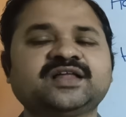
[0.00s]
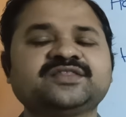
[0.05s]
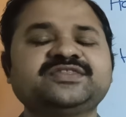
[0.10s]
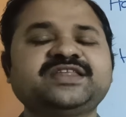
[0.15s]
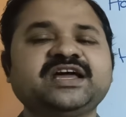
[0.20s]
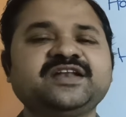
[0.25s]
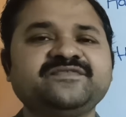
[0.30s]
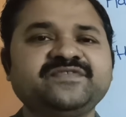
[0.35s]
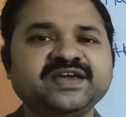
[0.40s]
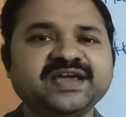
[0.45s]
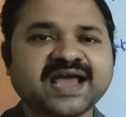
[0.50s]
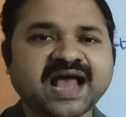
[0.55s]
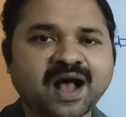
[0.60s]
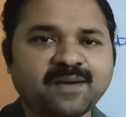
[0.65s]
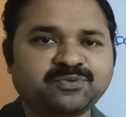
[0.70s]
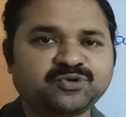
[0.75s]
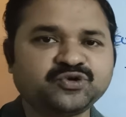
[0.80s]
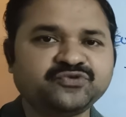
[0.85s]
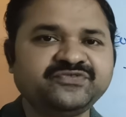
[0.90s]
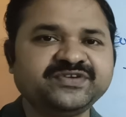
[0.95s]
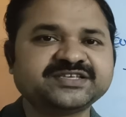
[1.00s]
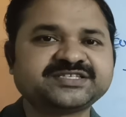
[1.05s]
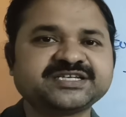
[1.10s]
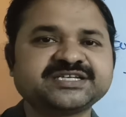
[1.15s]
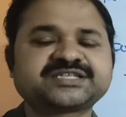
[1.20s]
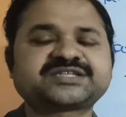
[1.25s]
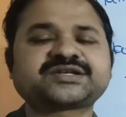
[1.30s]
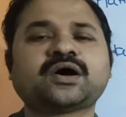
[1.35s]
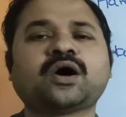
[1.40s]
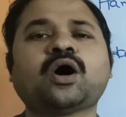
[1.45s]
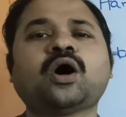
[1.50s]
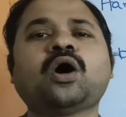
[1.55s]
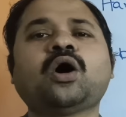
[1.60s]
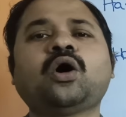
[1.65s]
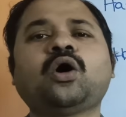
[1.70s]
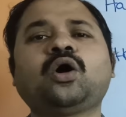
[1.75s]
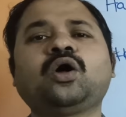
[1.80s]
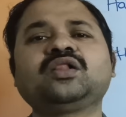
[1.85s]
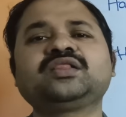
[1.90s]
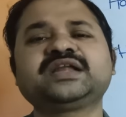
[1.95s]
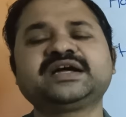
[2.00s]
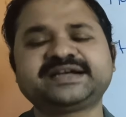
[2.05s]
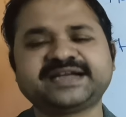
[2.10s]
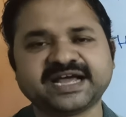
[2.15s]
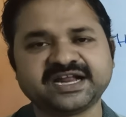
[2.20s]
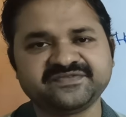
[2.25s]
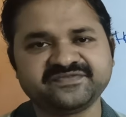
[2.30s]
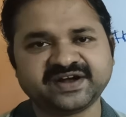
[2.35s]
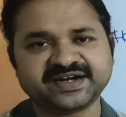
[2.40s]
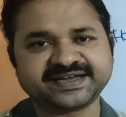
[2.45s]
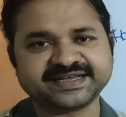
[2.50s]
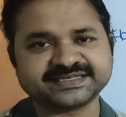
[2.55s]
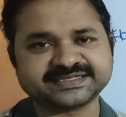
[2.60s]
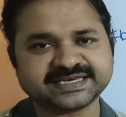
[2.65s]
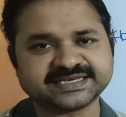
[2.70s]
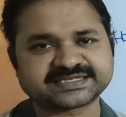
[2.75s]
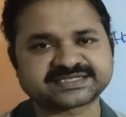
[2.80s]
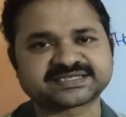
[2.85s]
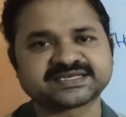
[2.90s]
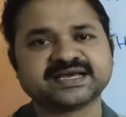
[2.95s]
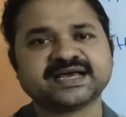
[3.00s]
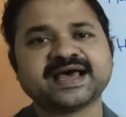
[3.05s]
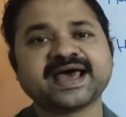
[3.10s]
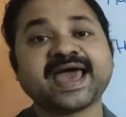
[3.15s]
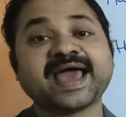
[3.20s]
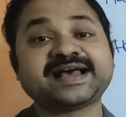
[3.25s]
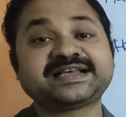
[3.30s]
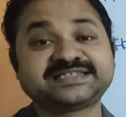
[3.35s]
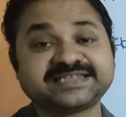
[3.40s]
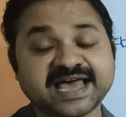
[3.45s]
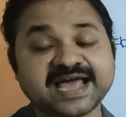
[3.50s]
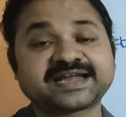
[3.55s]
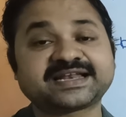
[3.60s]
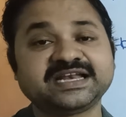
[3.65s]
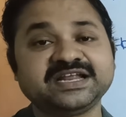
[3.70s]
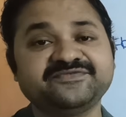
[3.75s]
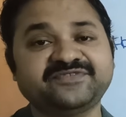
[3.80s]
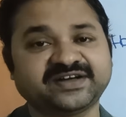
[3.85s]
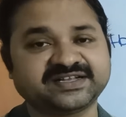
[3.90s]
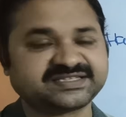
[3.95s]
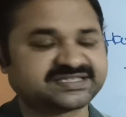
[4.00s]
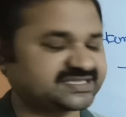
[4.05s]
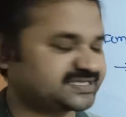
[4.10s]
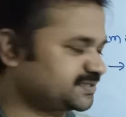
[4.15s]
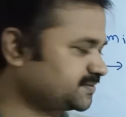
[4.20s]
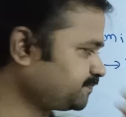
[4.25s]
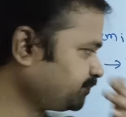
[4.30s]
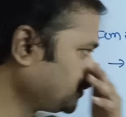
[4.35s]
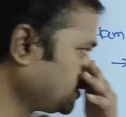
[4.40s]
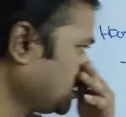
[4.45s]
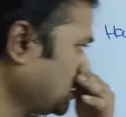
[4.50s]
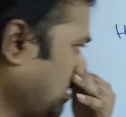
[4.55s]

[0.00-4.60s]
then we have to visit all the 10 vertices exactly once.